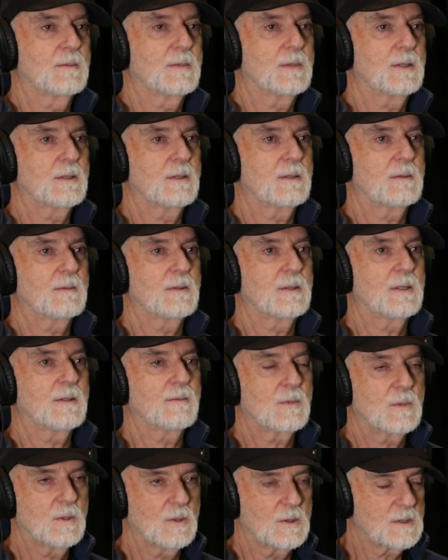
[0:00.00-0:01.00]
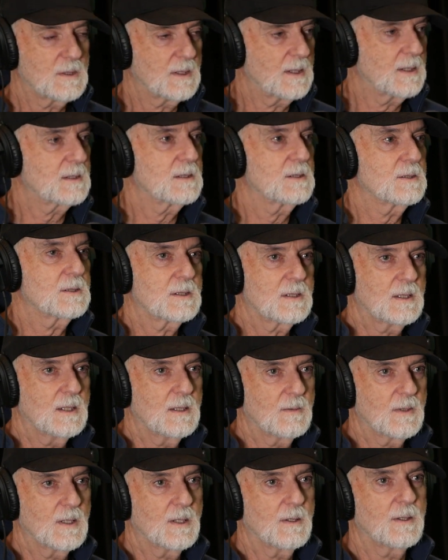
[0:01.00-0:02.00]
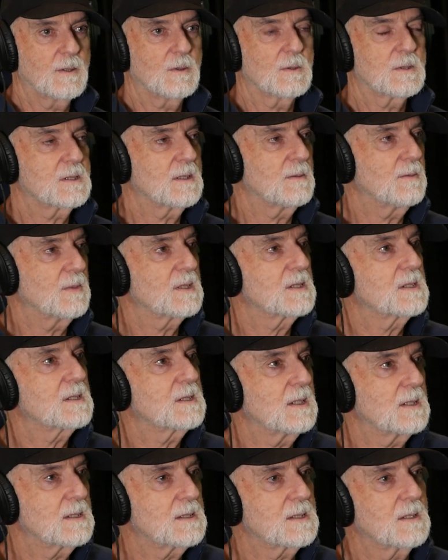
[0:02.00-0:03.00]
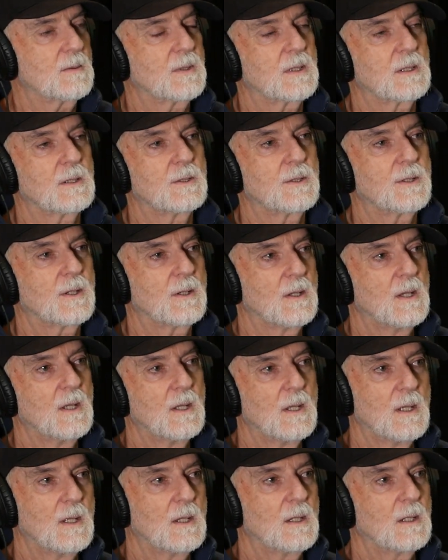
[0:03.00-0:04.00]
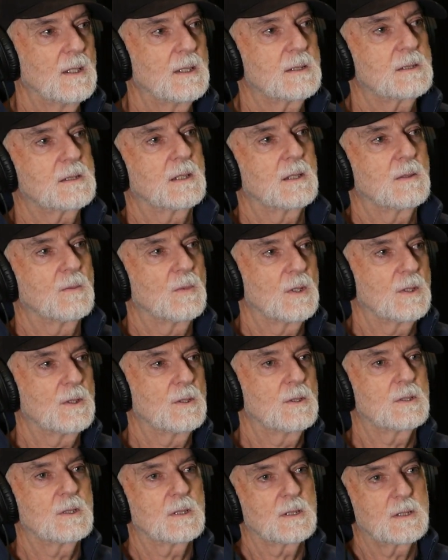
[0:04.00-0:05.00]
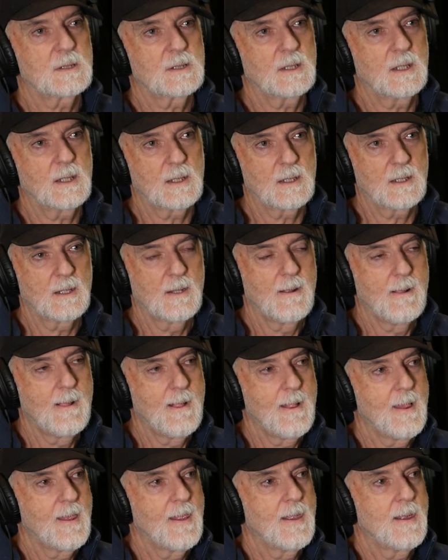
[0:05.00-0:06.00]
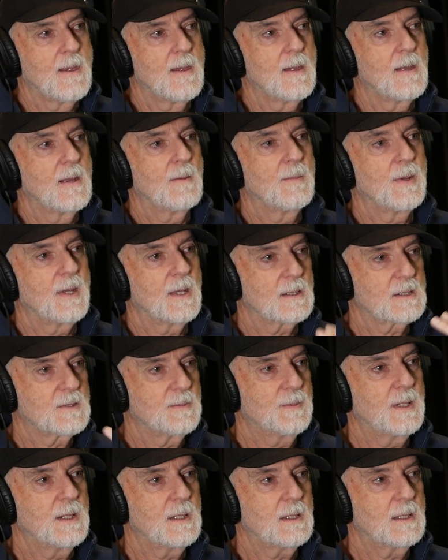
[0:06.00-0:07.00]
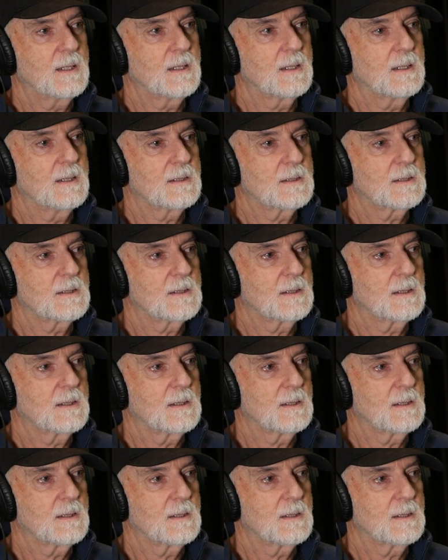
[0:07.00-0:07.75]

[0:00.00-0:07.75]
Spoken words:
You know, you haven't caused an accident, just keep going. Or someone says something and you don't listen. And what you just said about speaking is